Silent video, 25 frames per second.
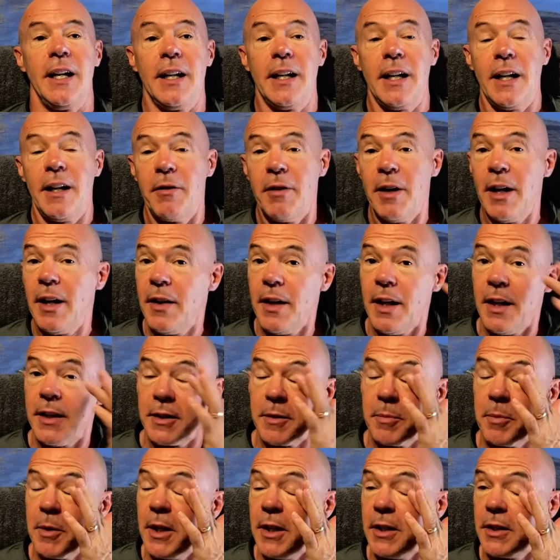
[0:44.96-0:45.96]
And I ran
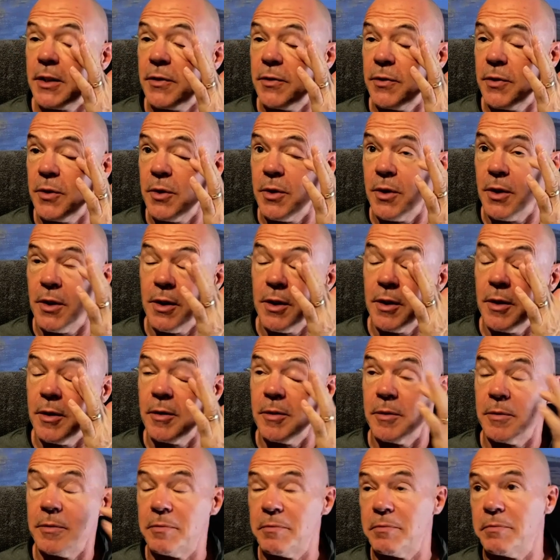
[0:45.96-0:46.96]
that space
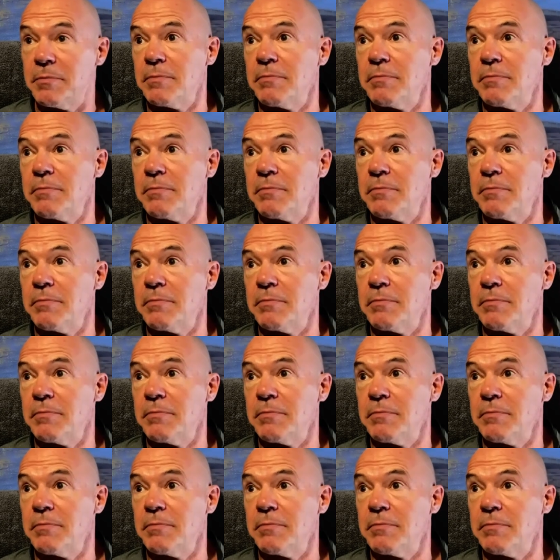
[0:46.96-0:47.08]
for